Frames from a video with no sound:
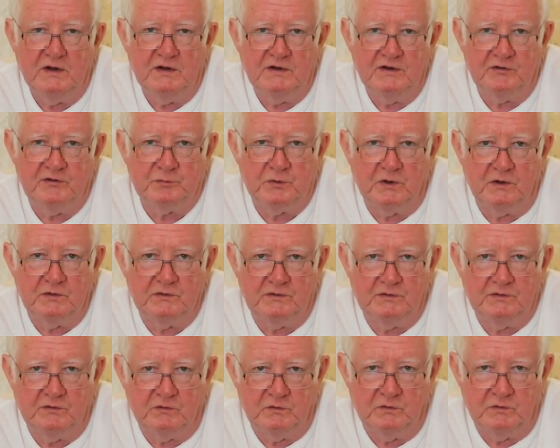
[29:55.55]
This
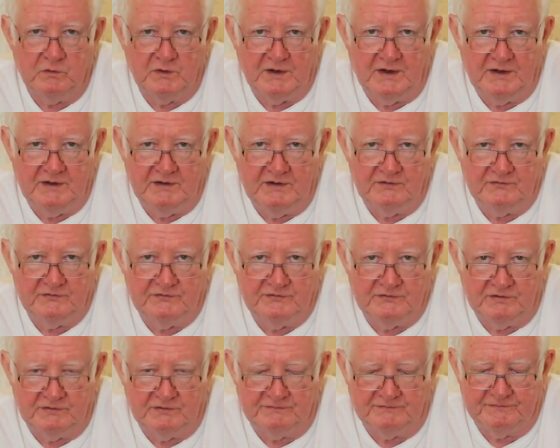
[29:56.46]
bloke or lady is
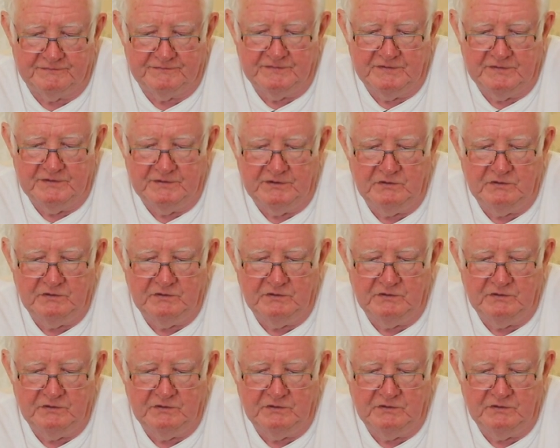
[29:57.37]
tough.